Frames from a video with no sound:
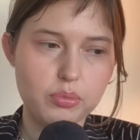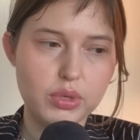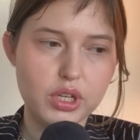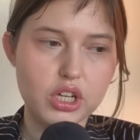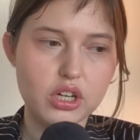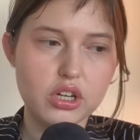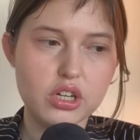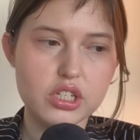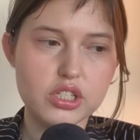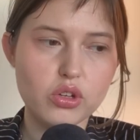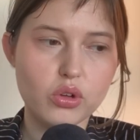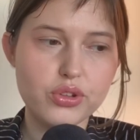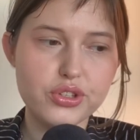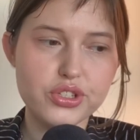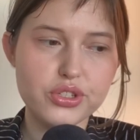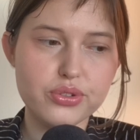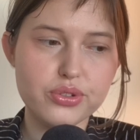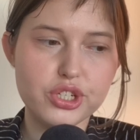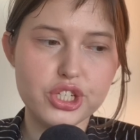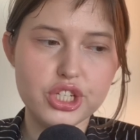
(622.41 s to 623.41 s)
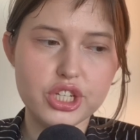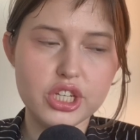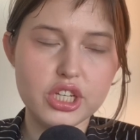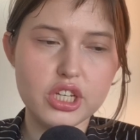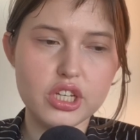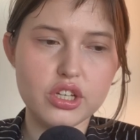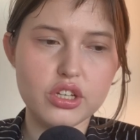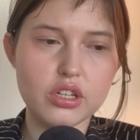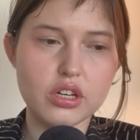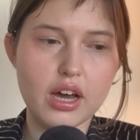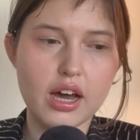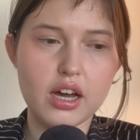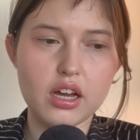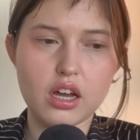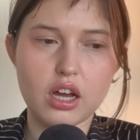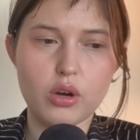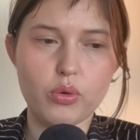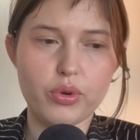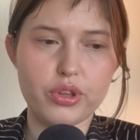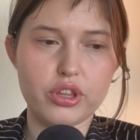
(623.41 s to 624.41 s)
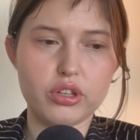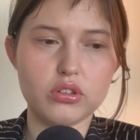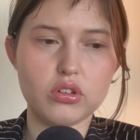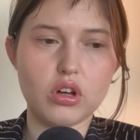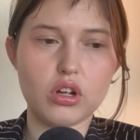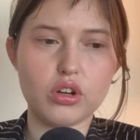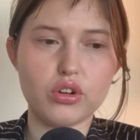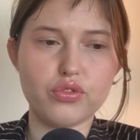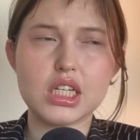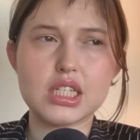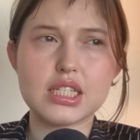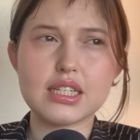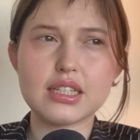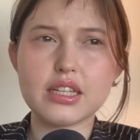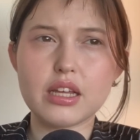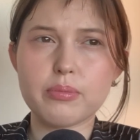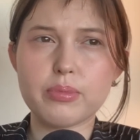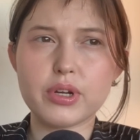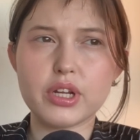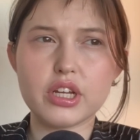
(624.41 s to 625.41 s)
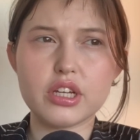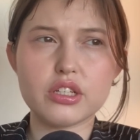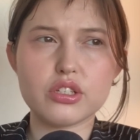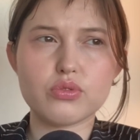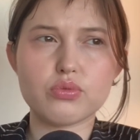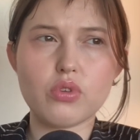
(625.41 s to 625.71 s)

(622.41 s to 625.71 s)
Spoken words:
Because also she hung out with a lot of celebrities,